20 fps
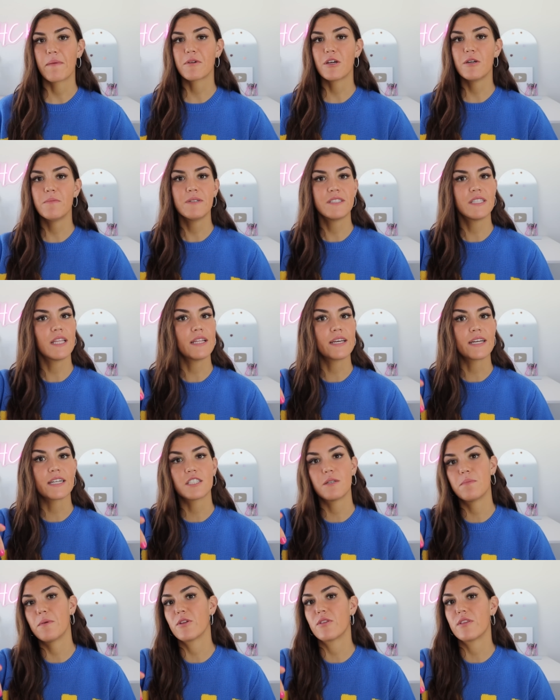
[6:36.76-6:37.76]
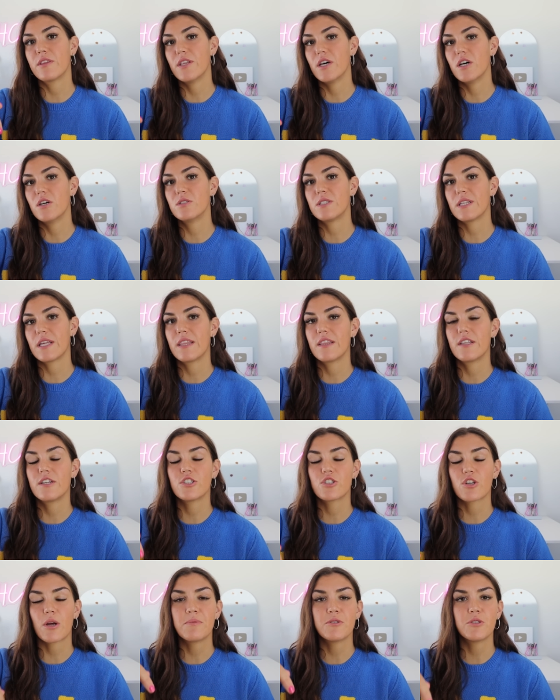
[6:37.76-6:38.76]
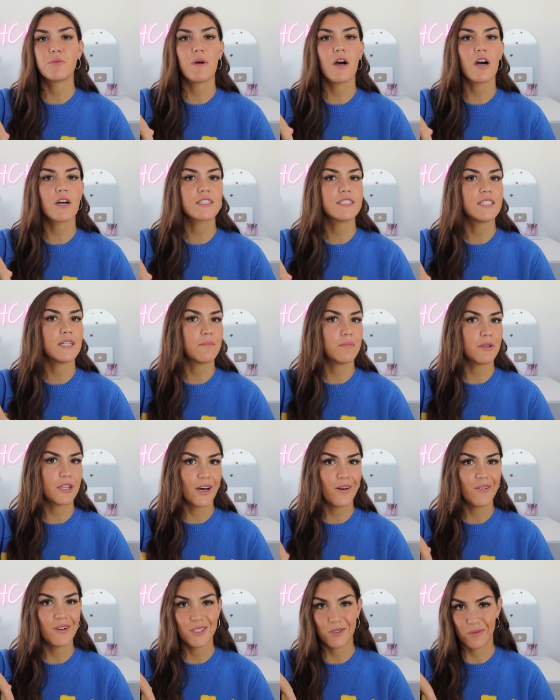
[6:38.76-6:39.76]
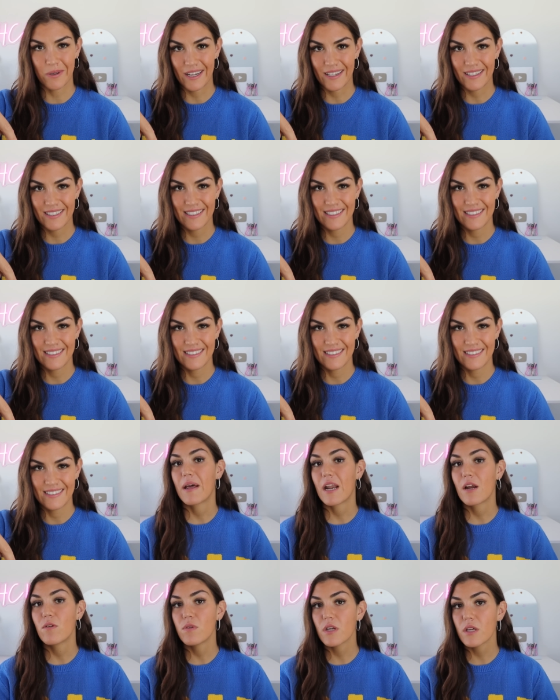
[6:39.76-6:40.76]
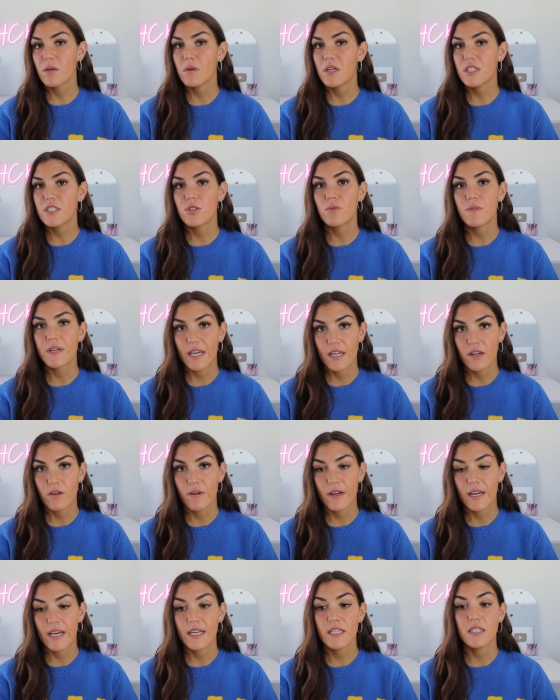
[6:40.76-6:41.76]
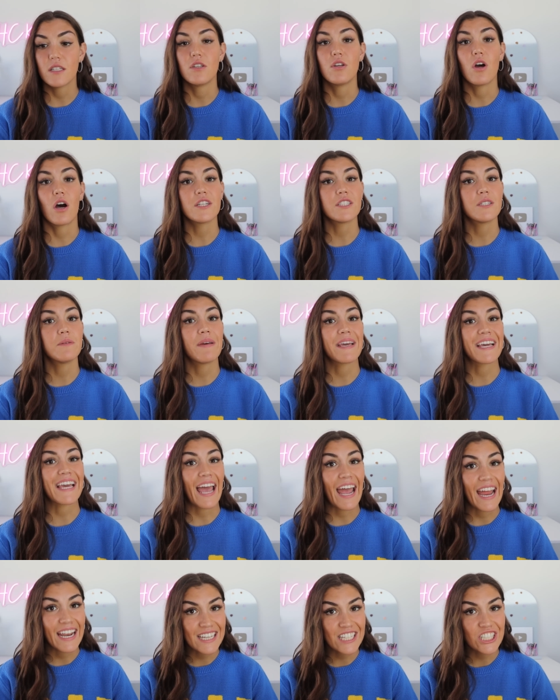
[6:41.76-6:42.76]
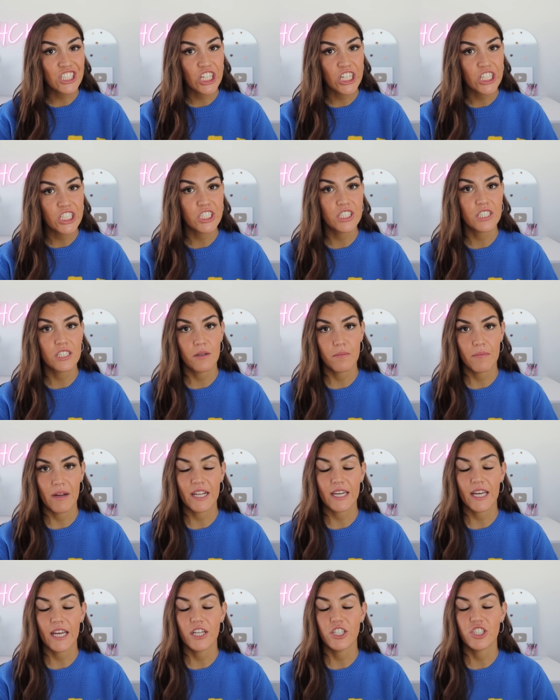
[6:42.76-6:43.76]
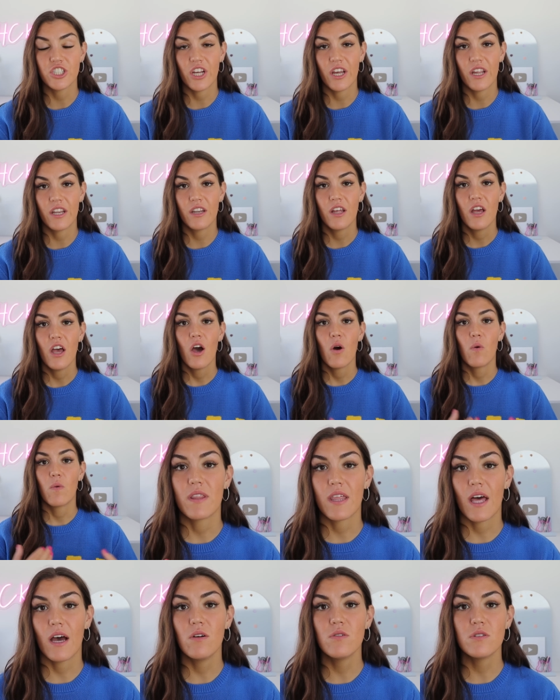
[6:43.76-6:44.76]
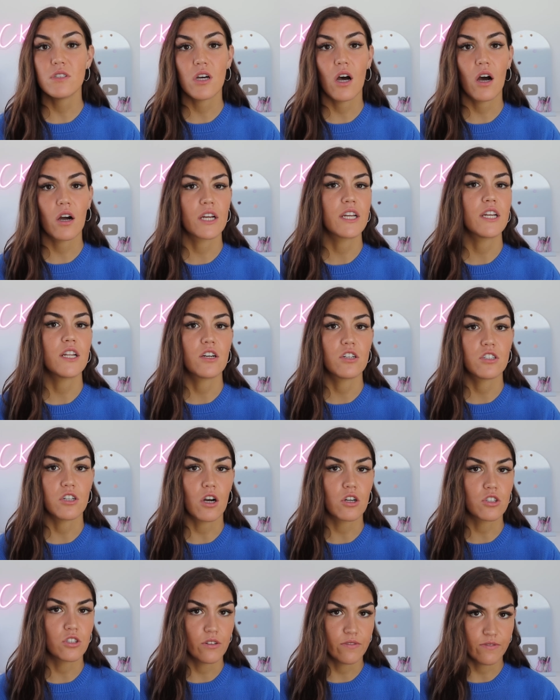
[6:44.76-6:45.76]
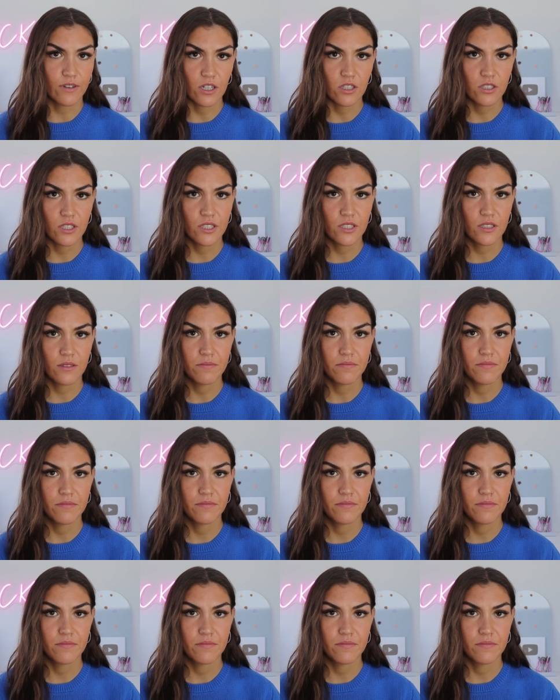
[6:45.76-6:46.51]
I'm gonna put the link to both of those in the description box down below as well. But I really want to reiterate not to make any changes to your medication without talking to your doctor first.